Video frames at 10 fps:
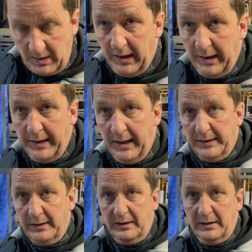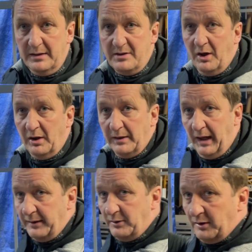And that is all.
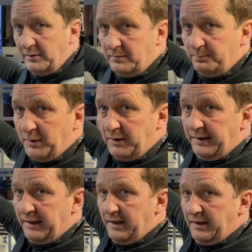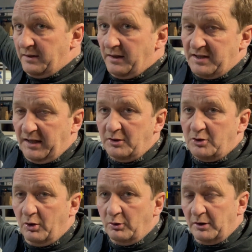I don't put a second
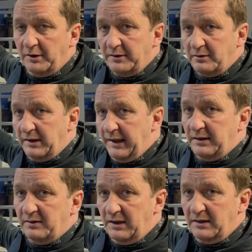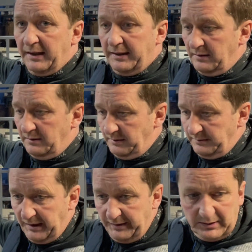coat on it or anything like
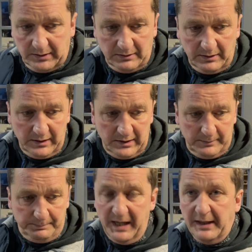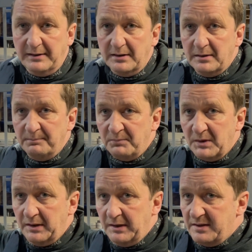another paint.
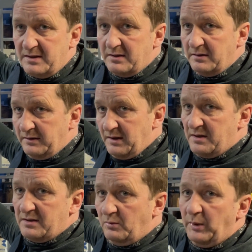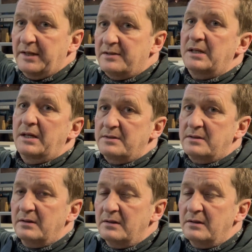This is the way it stays.